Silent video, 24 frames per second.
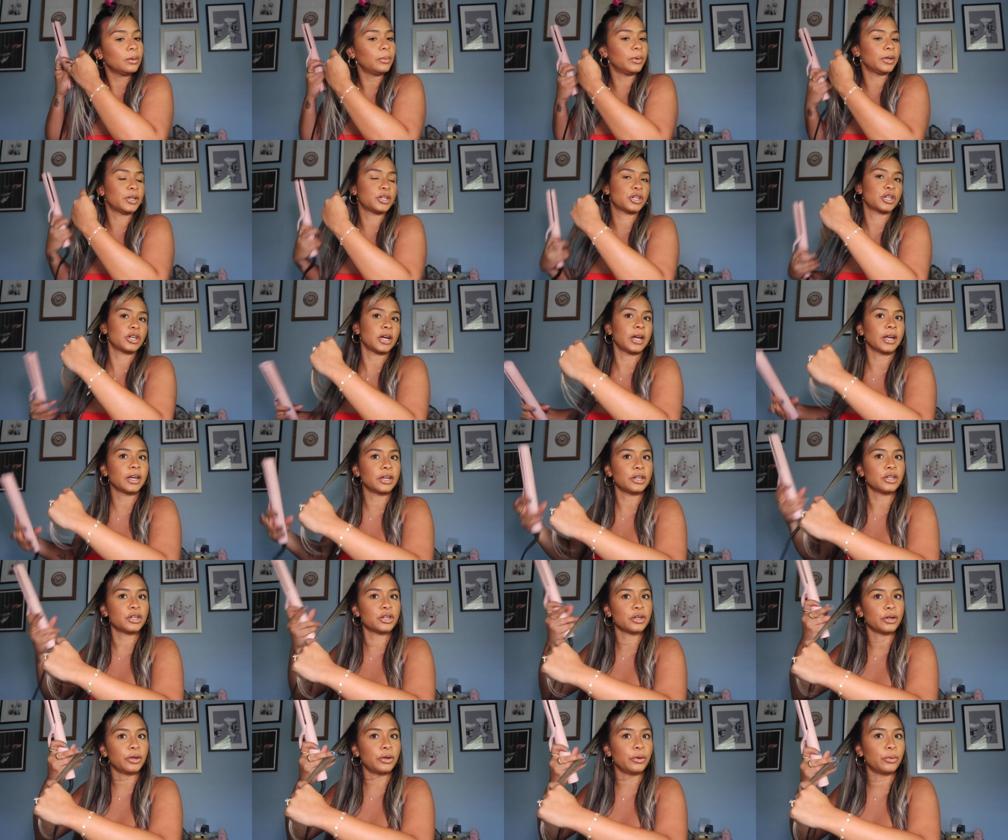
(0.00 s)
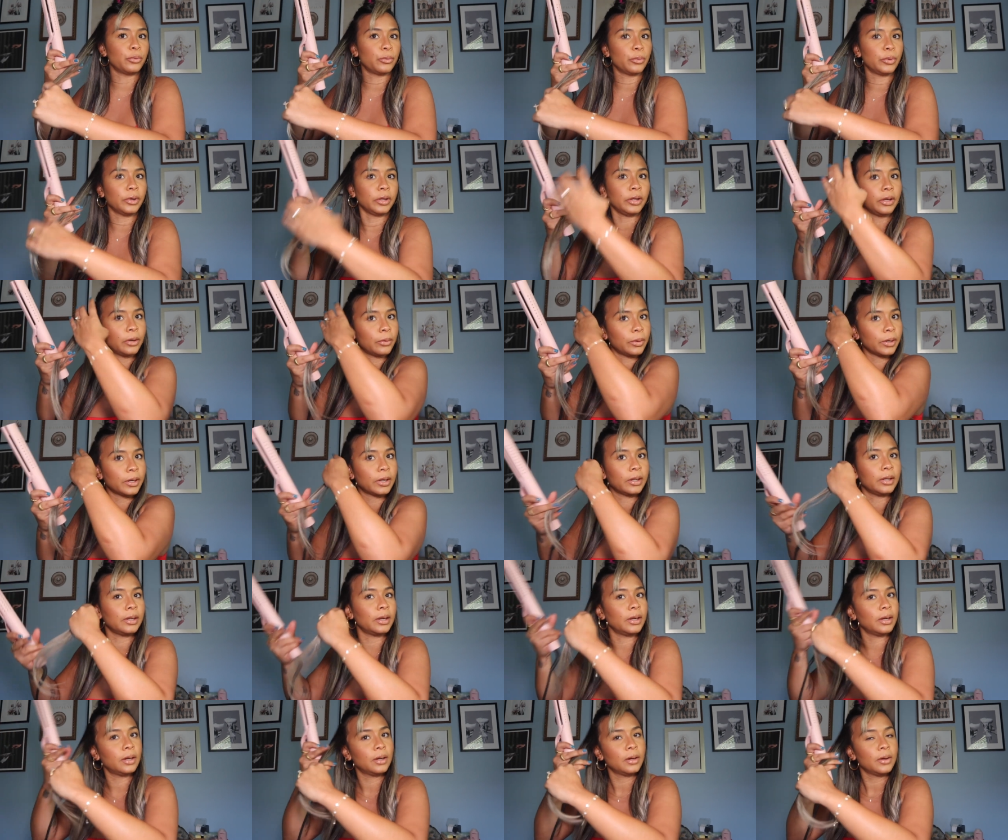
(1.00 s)
which I can show you really
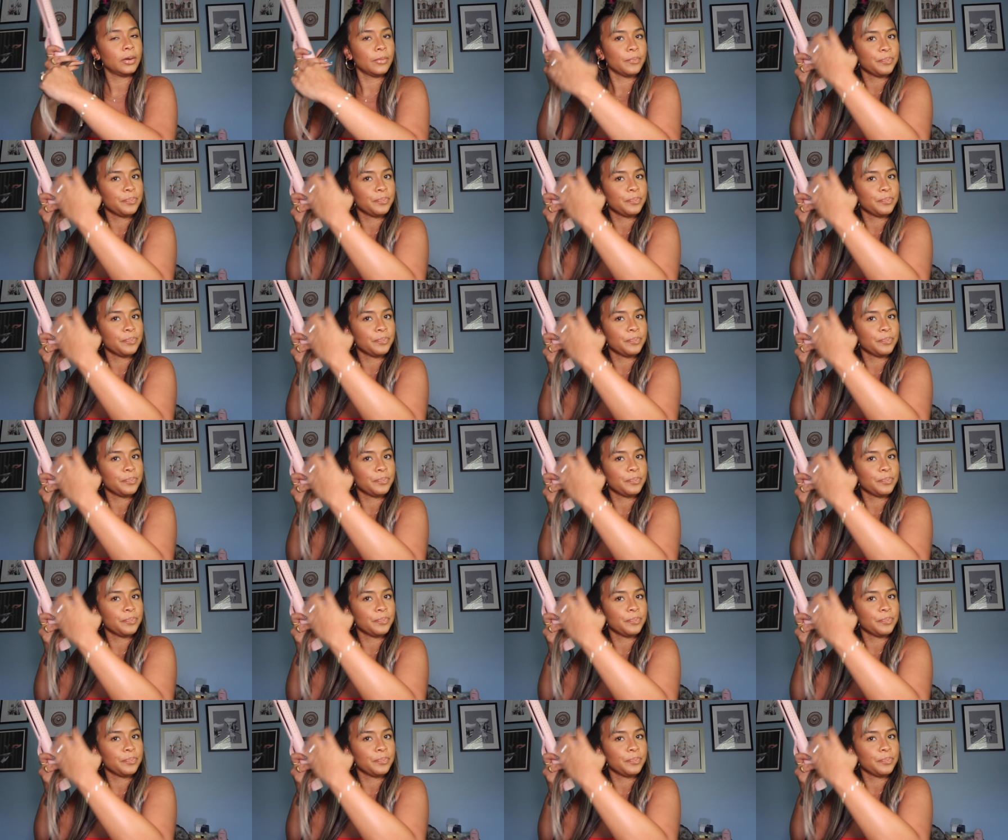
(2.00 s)
quickly.